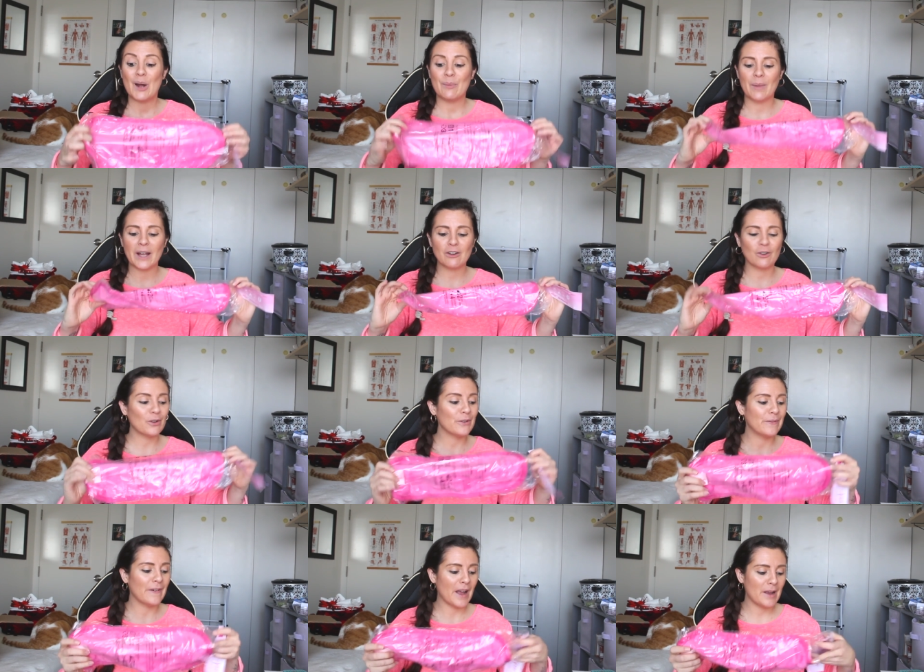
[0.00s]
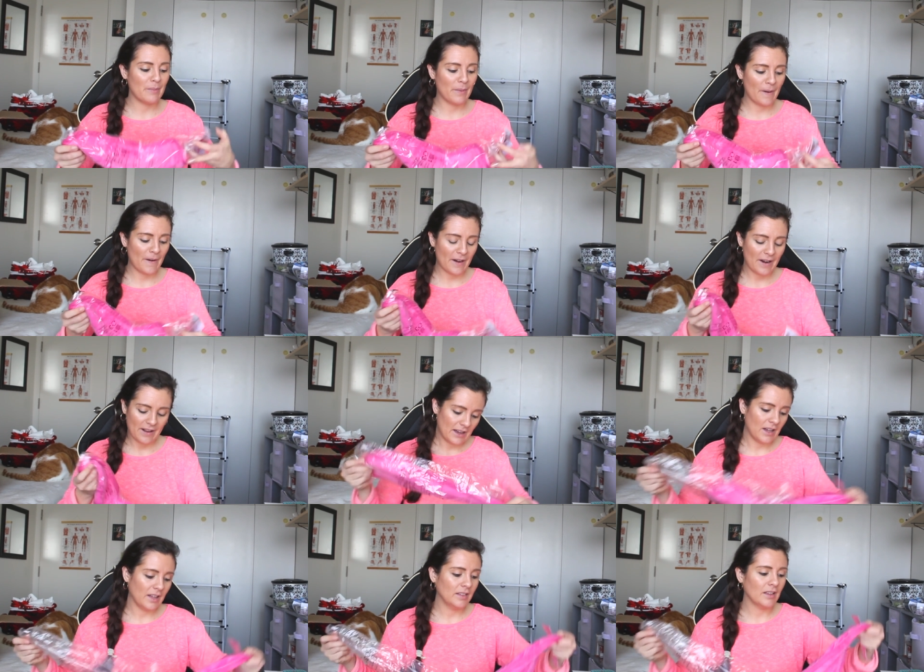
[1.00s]
Microfiber.
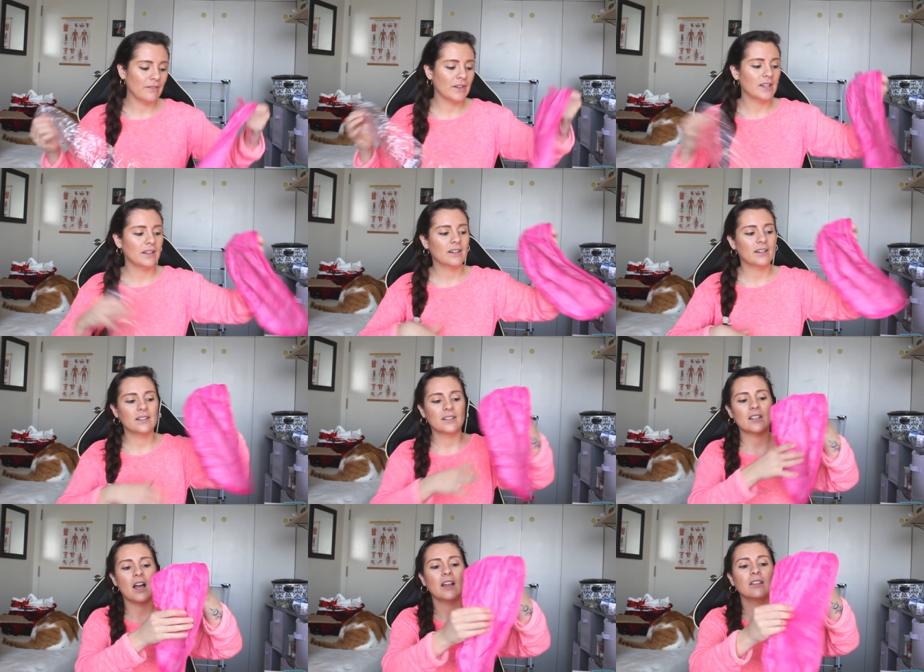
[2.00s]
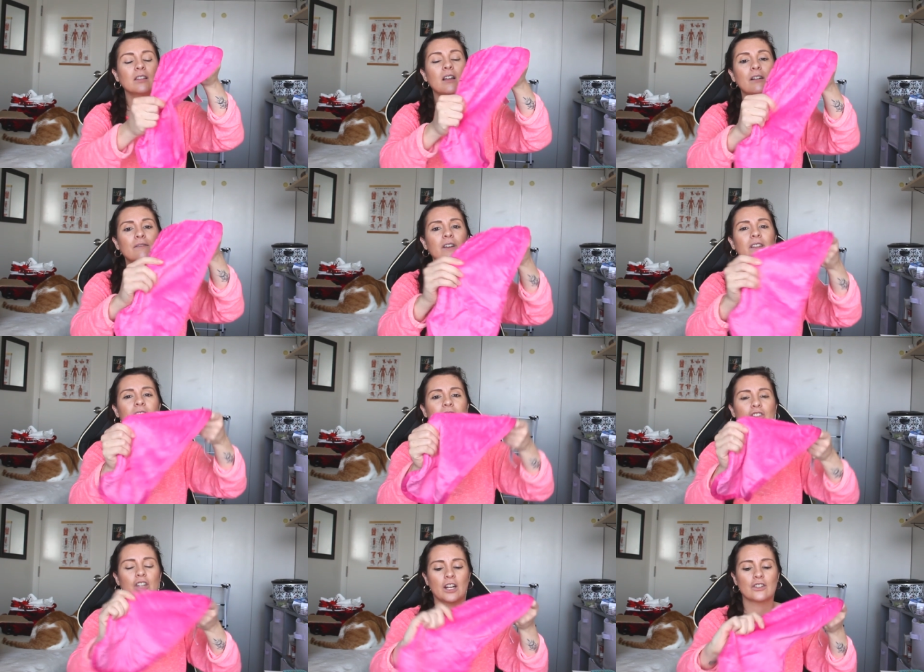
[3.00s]
I love it. I love this
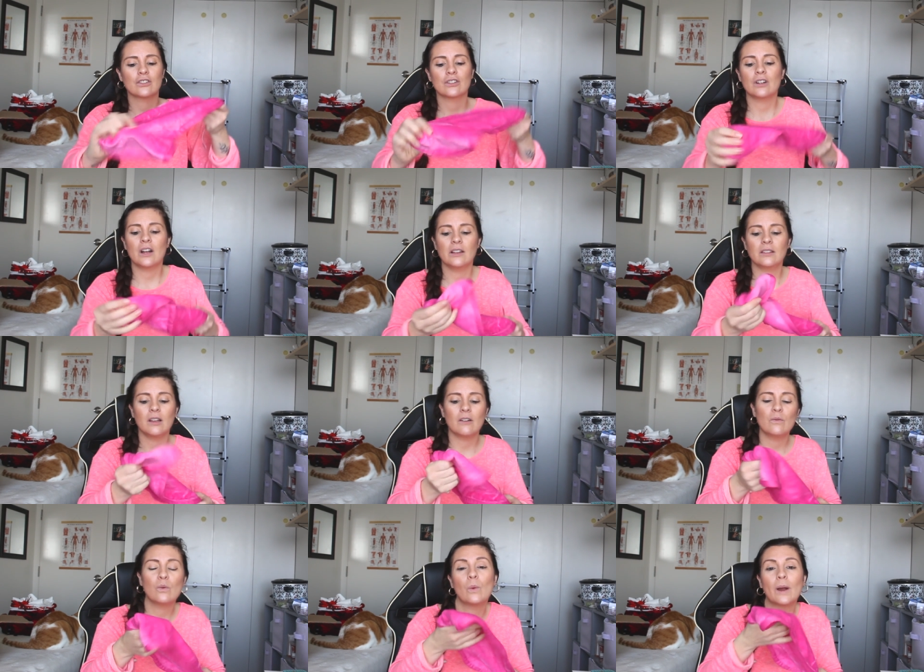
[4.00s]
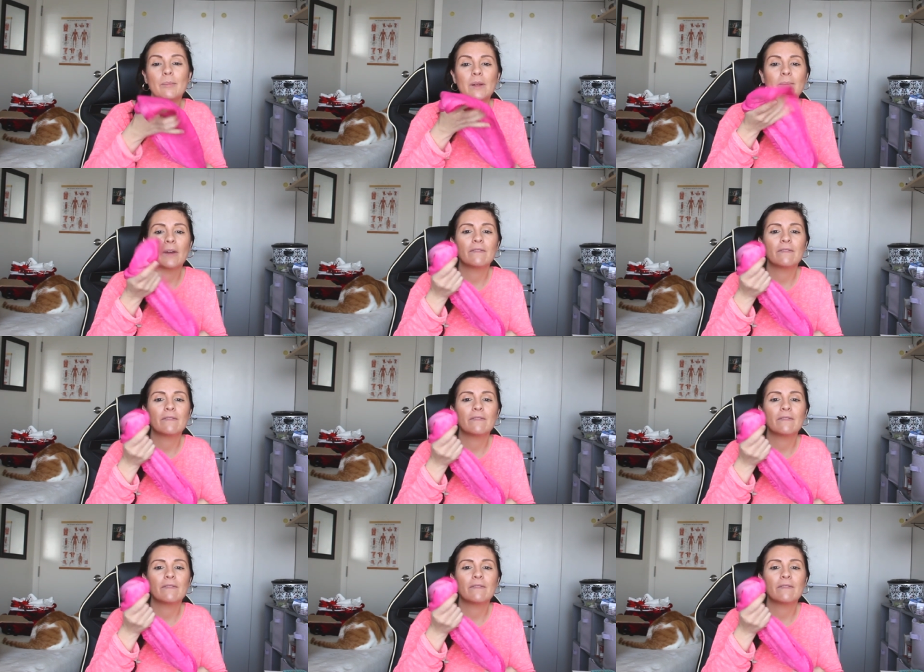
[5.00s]
texture. I love wiping my